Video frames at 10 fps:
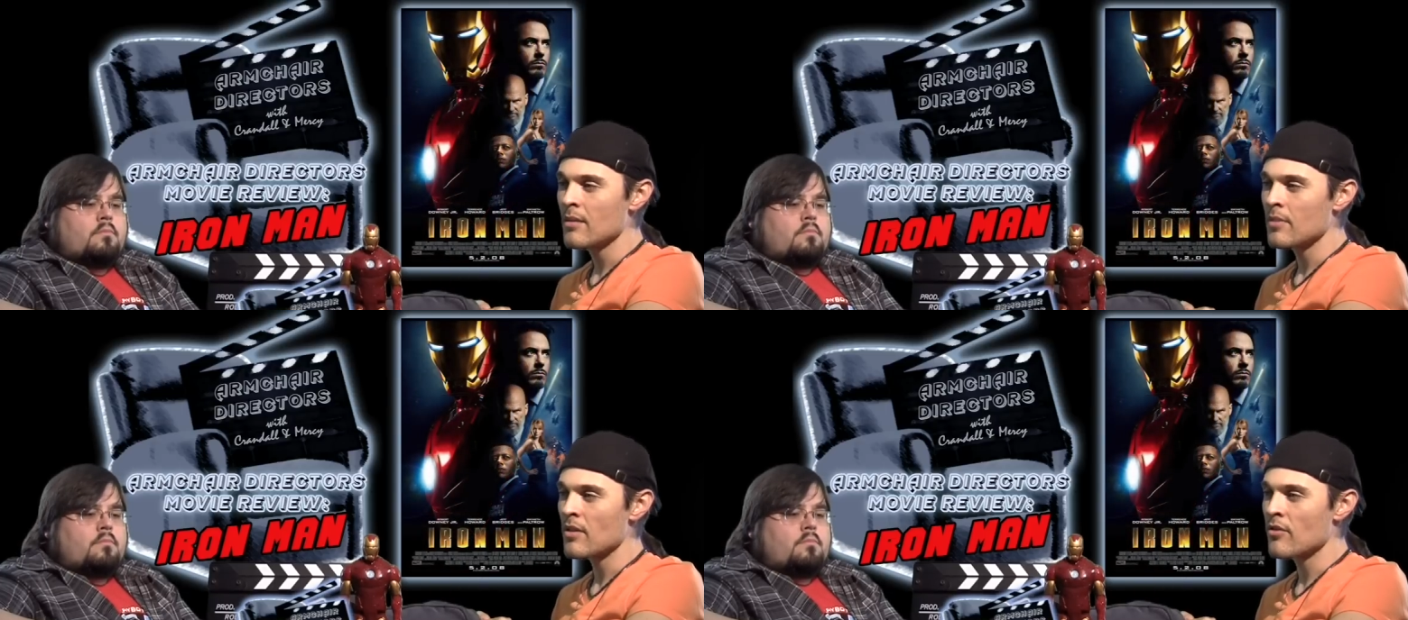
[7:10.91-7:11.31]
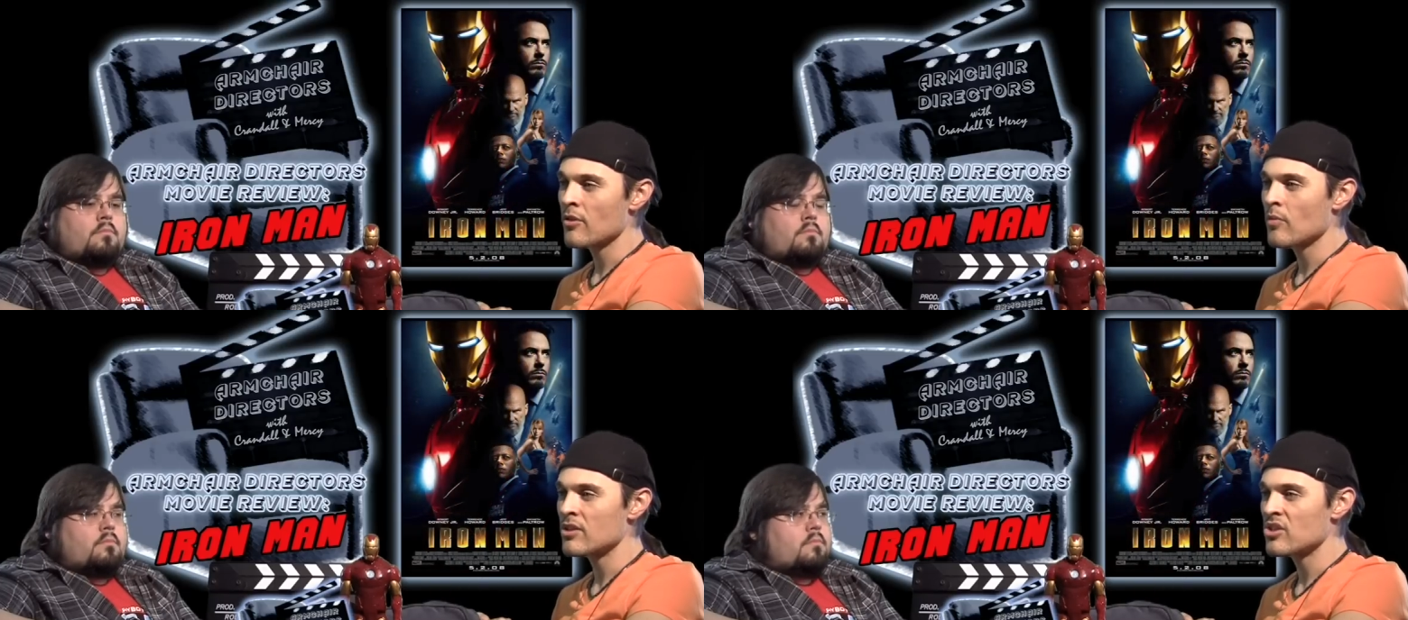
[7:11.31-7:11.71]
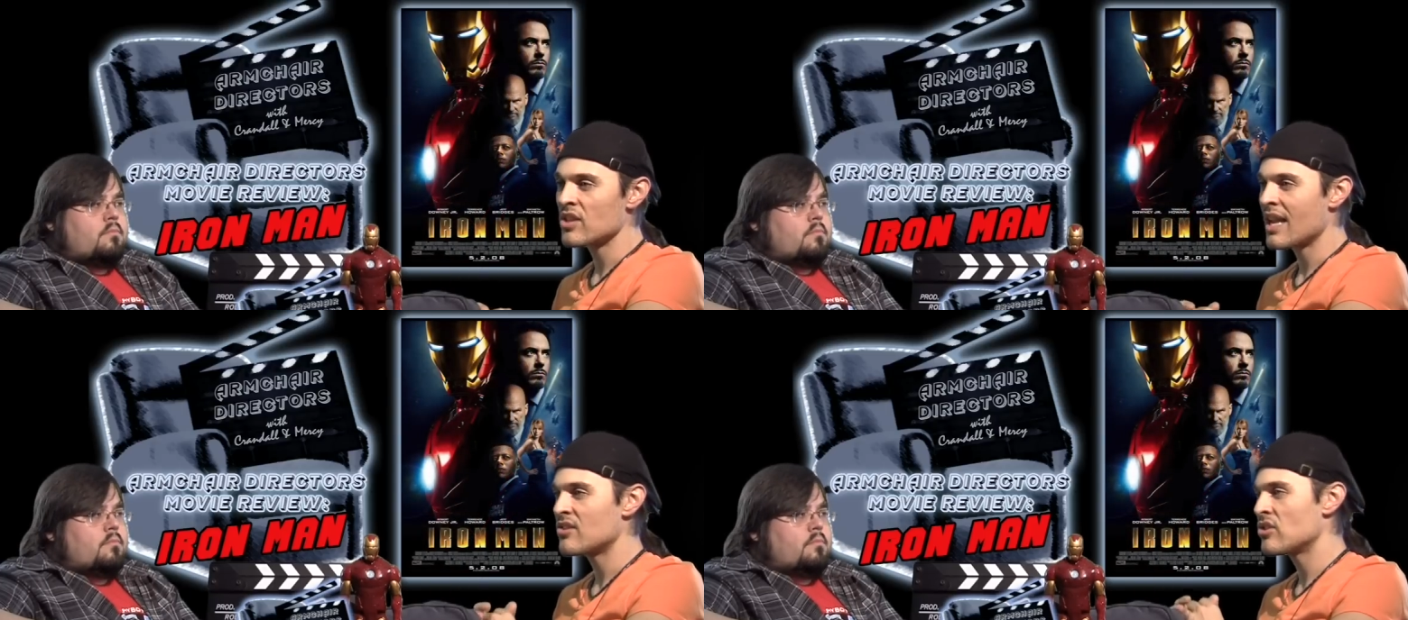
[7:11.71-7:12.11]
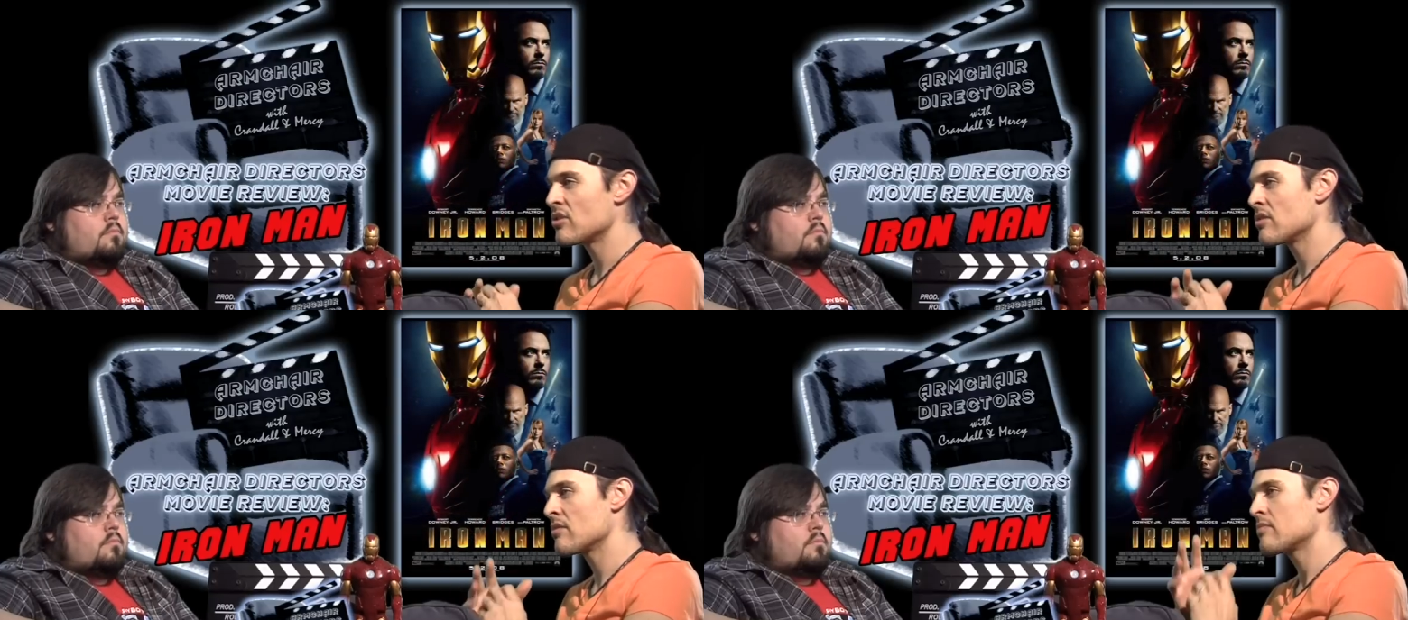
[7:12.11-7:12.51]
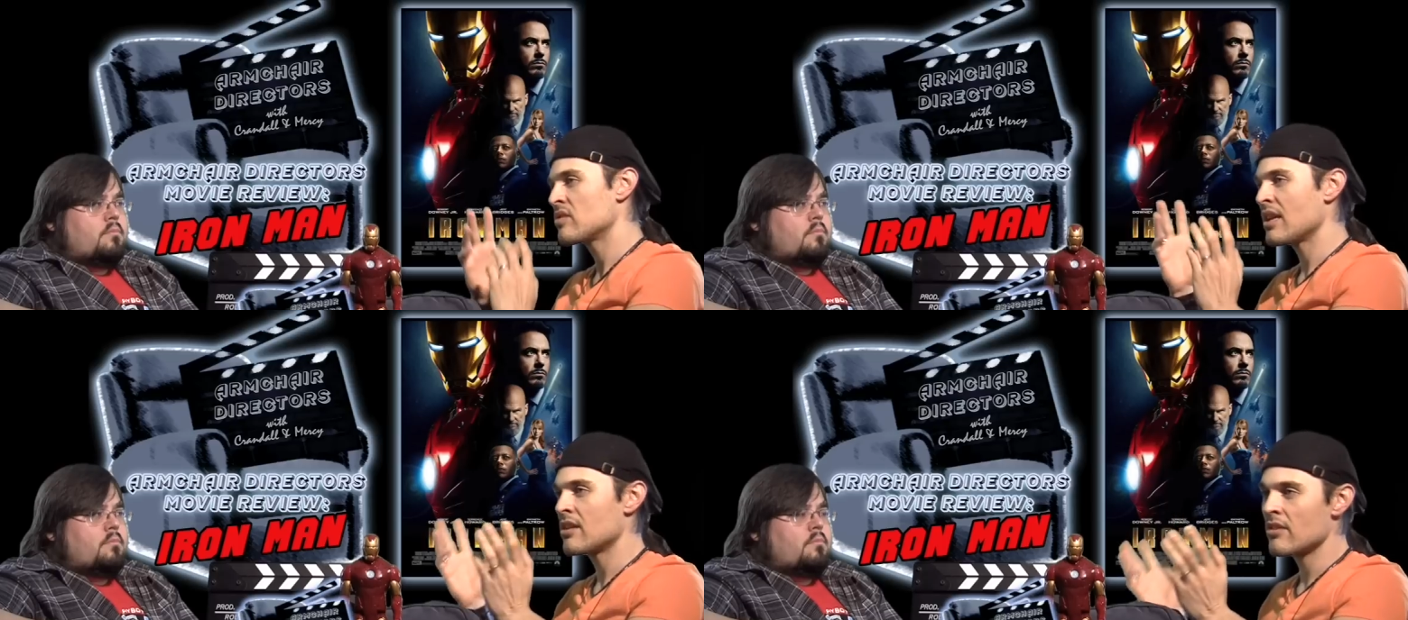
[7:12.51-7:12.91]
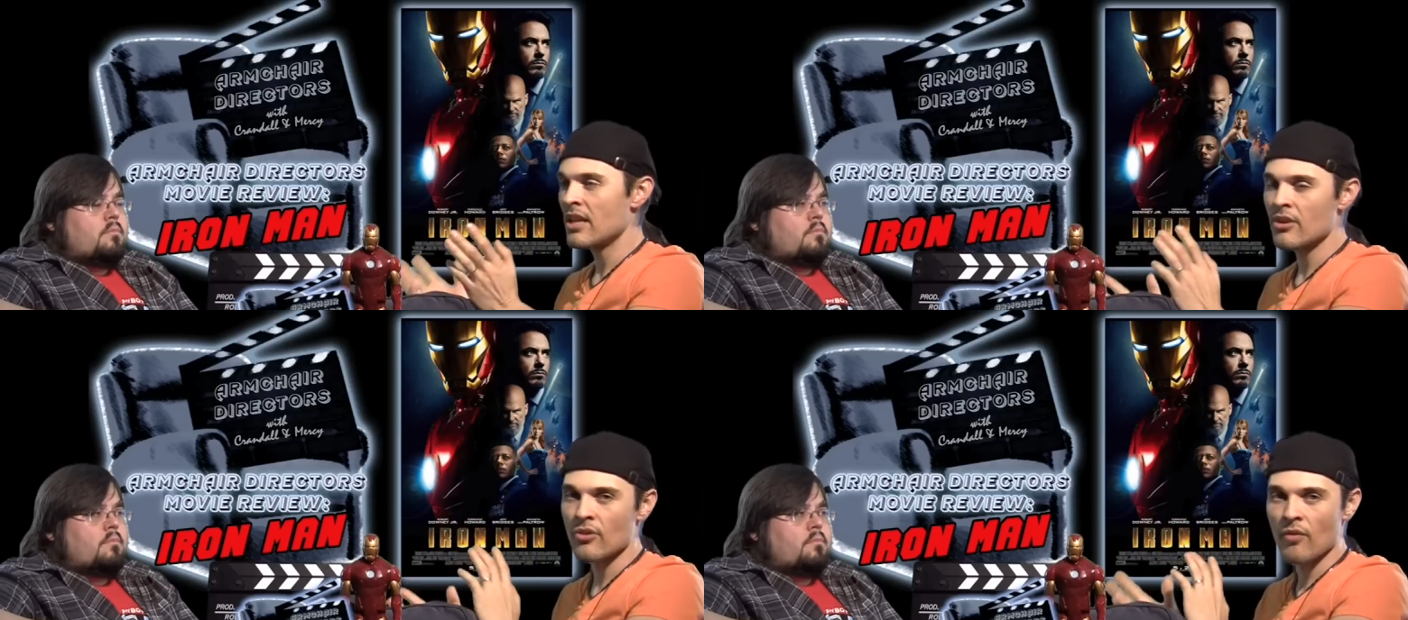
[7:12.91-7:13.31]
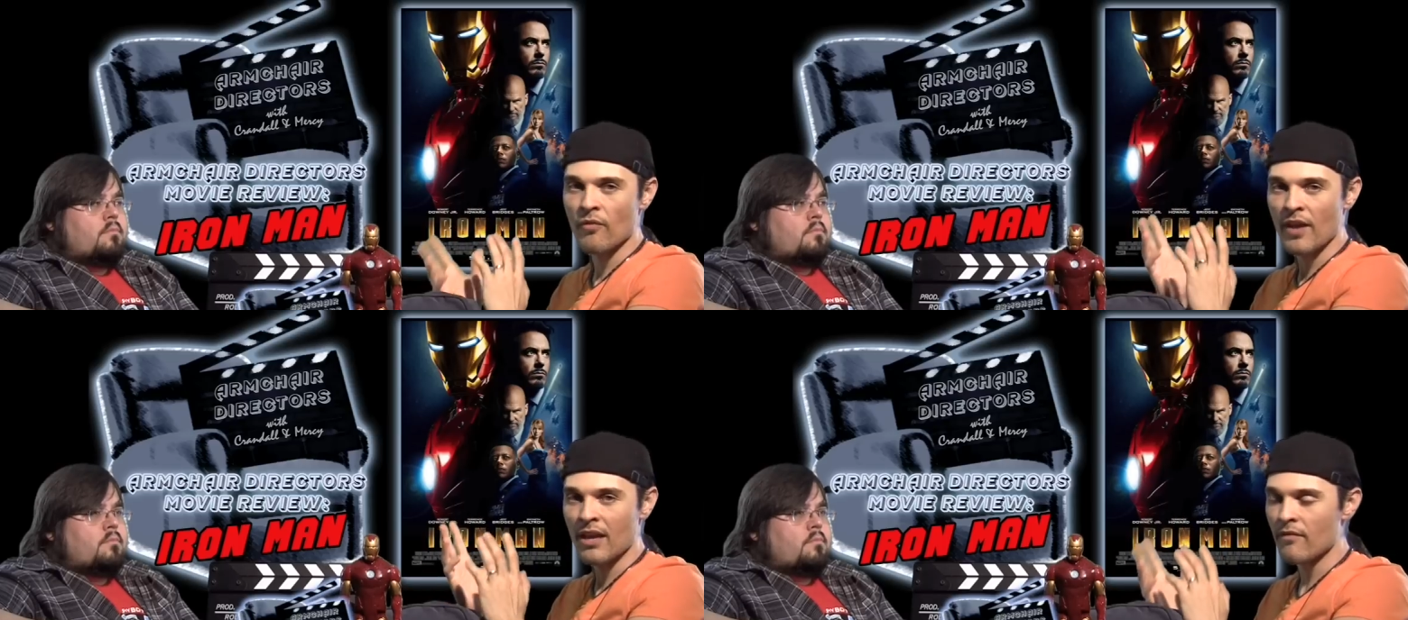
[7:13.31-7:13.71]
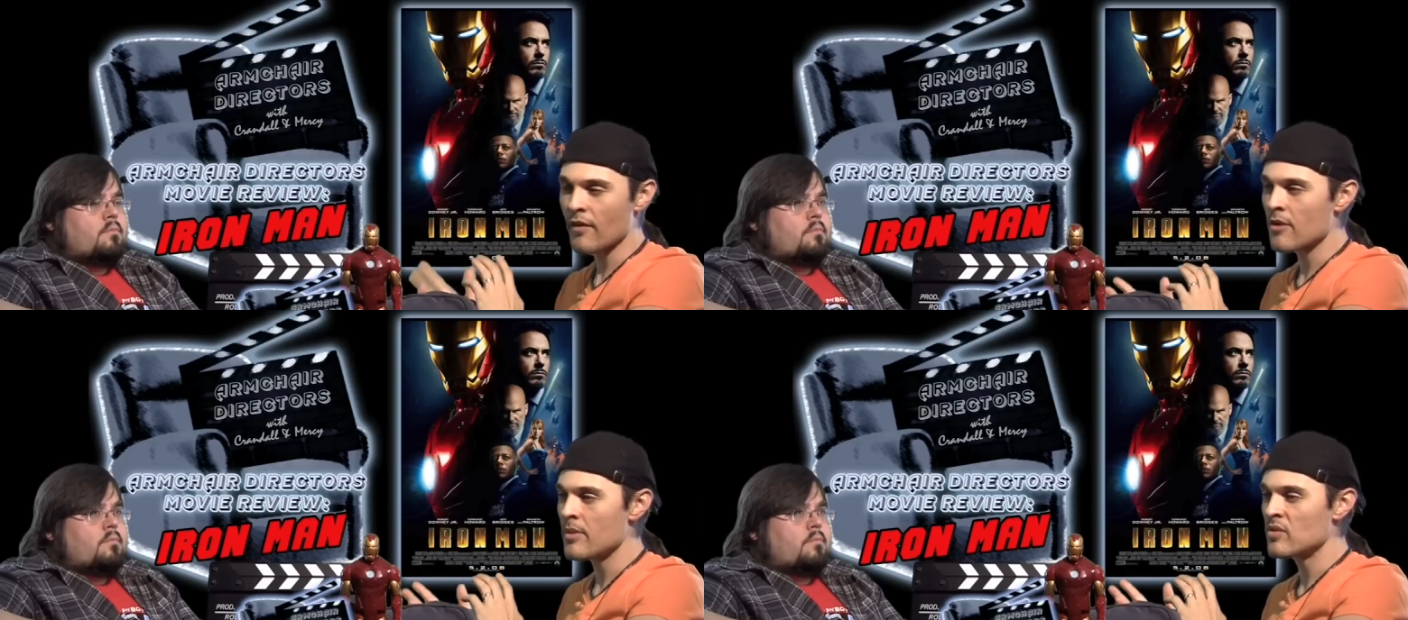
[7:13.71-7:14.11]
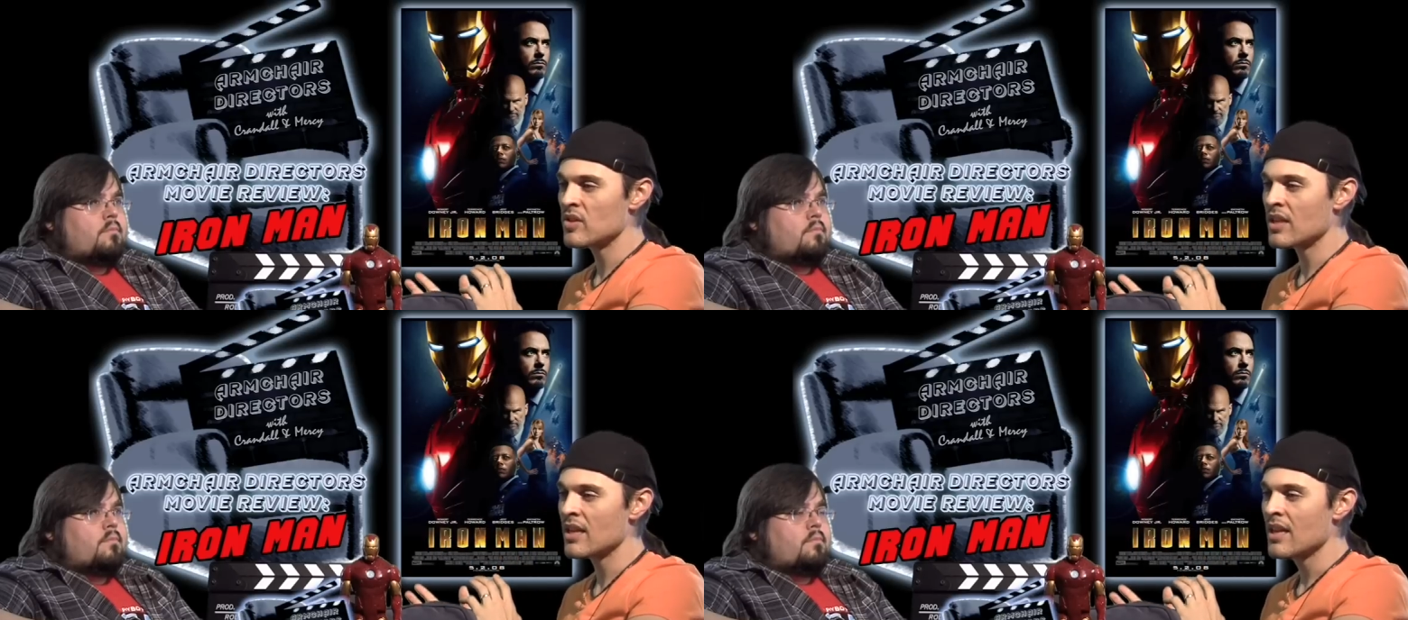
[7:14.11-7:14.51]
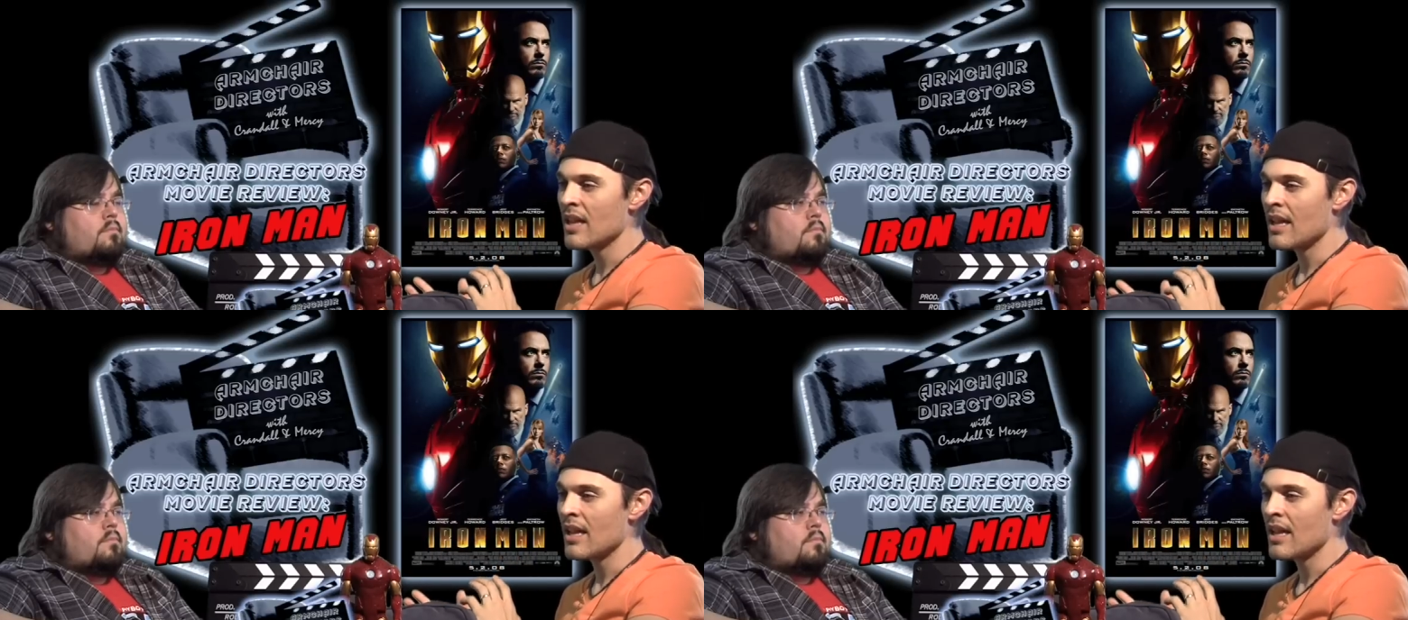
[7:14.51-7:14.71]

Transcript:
Speaker 1: but the third one just has your standard hero fanfare music,